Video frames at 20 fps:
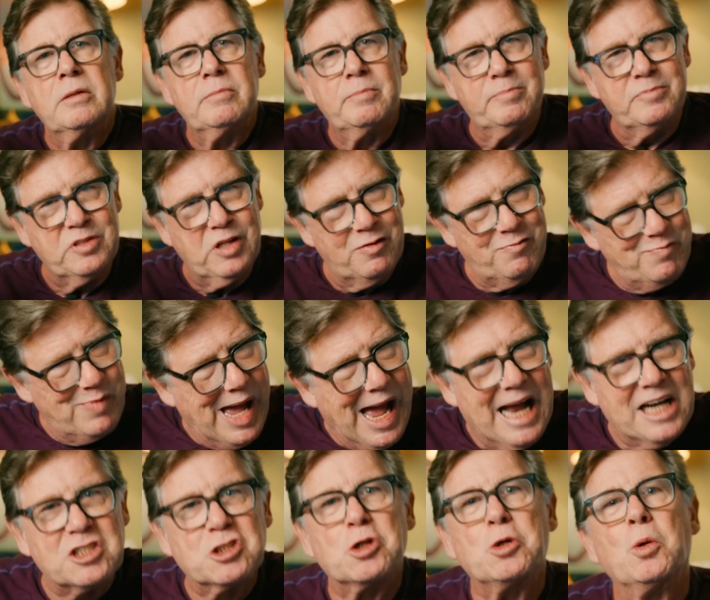enough
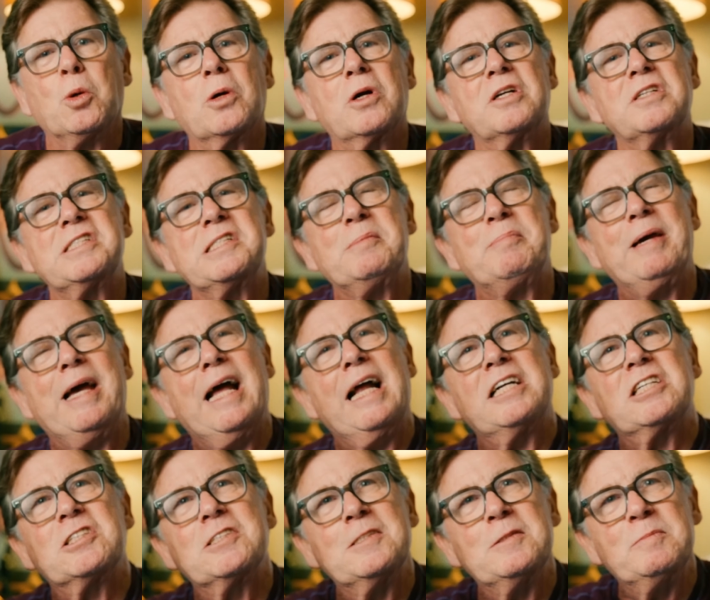patch cords to
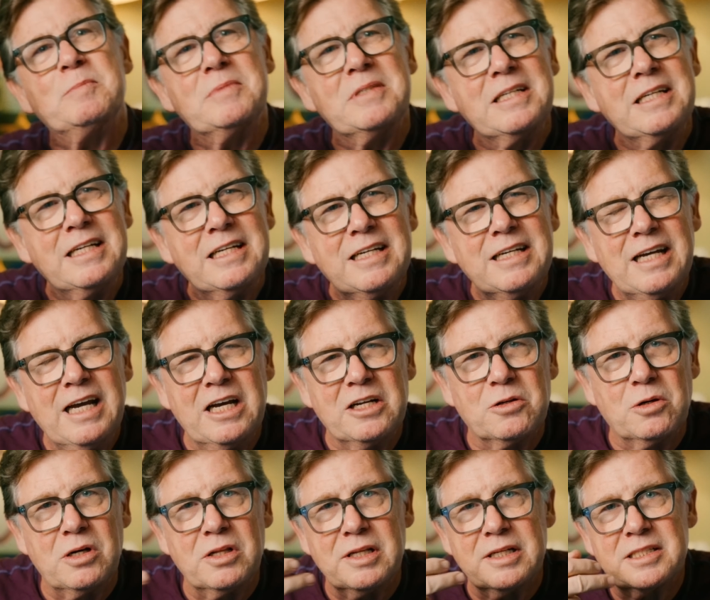patch them and
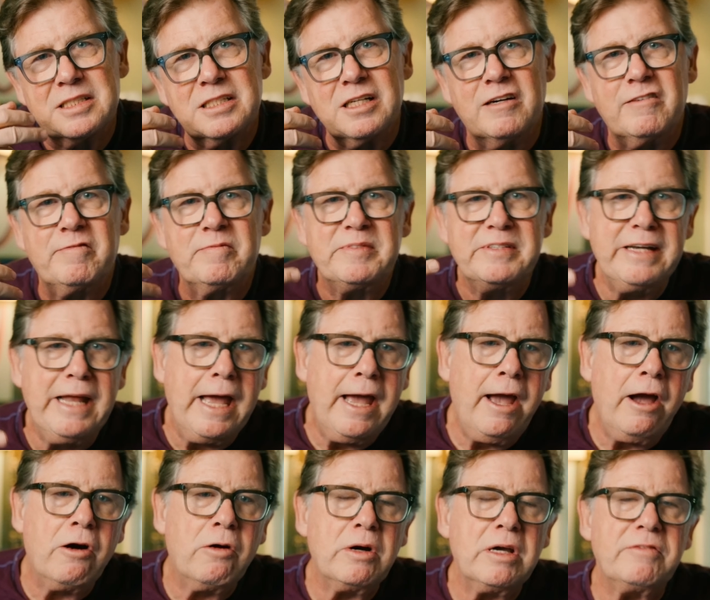all that stuff.
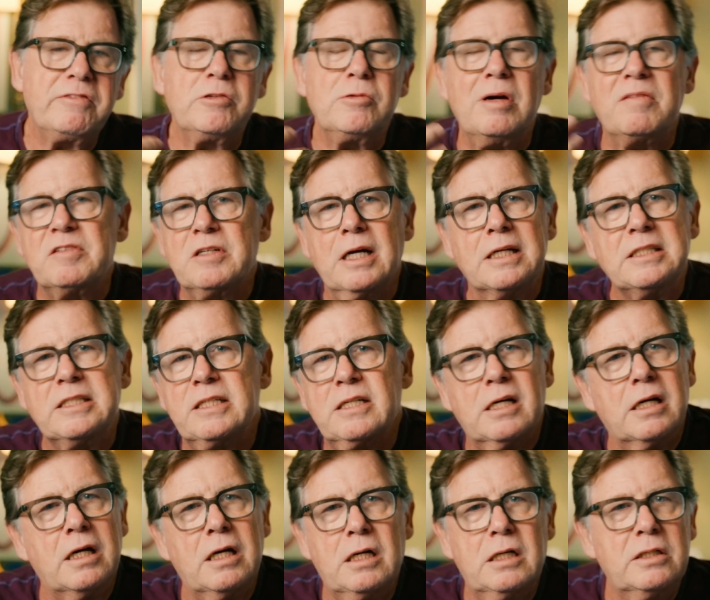Now, if you have an
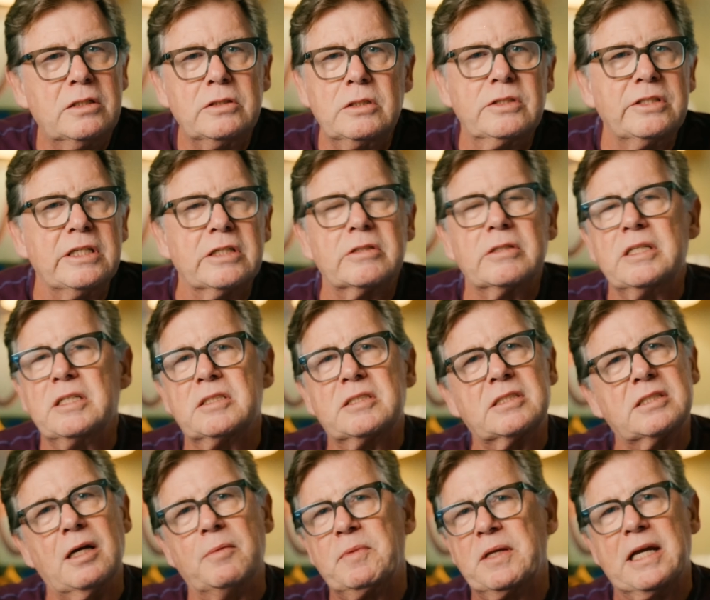idea, there is
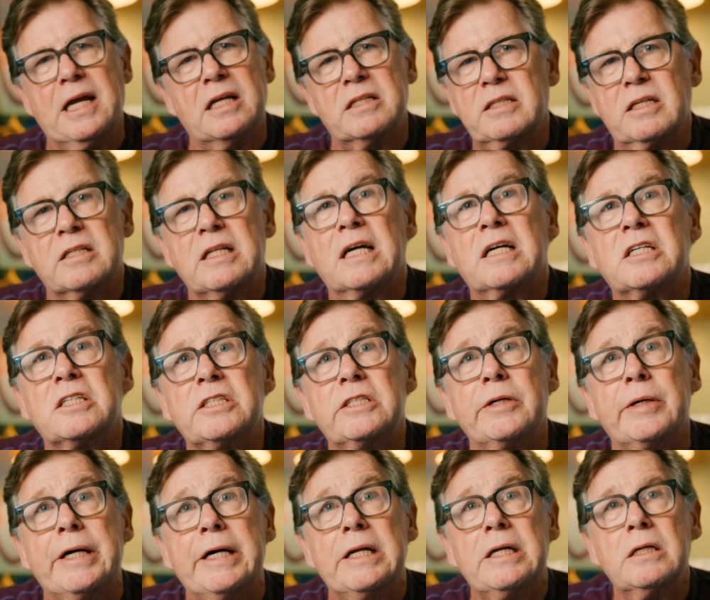something out there that can
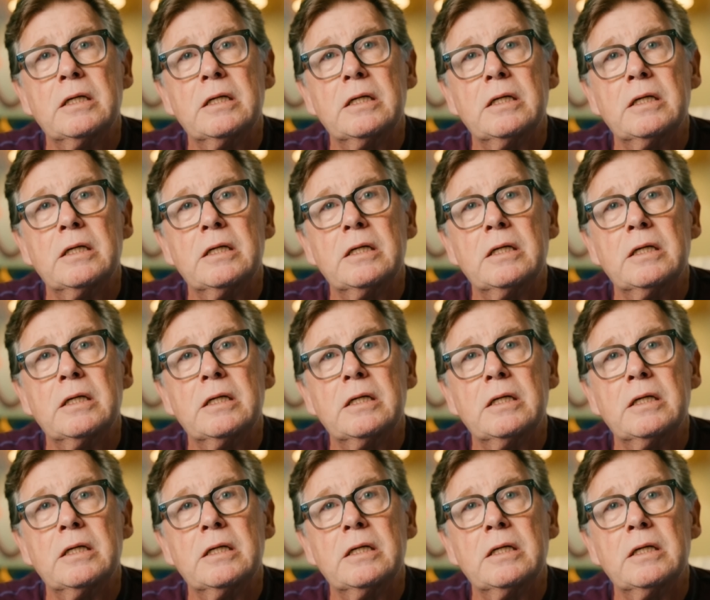do it.